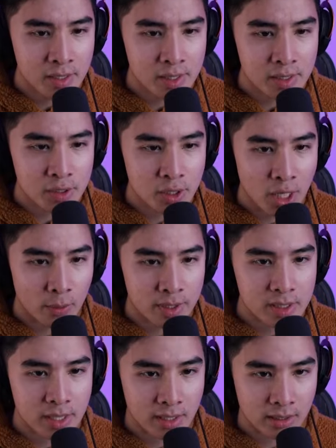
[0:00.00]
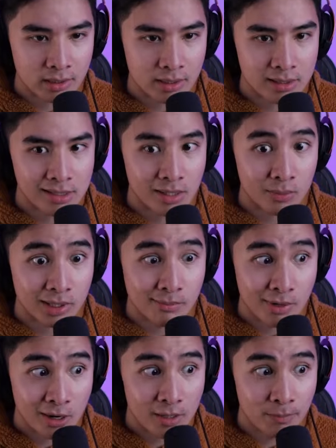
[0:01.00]
since, you know, it's technically, it's not really
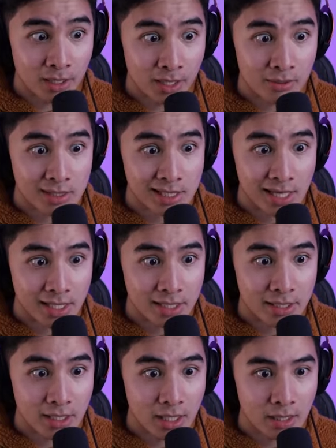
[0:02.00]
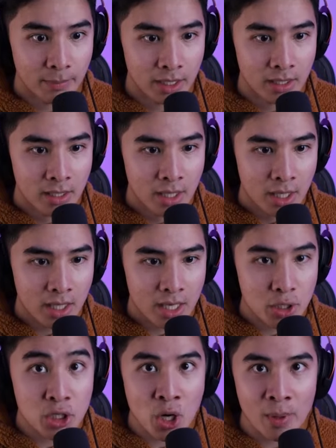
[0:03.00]
Markiplier, it's kind of Doug, but
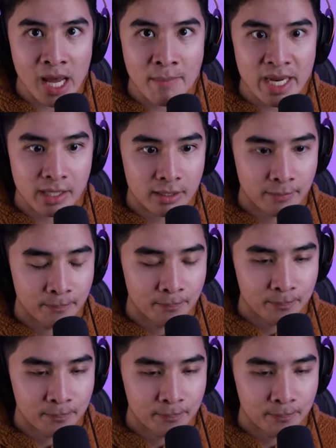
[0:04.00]
you know what I mean.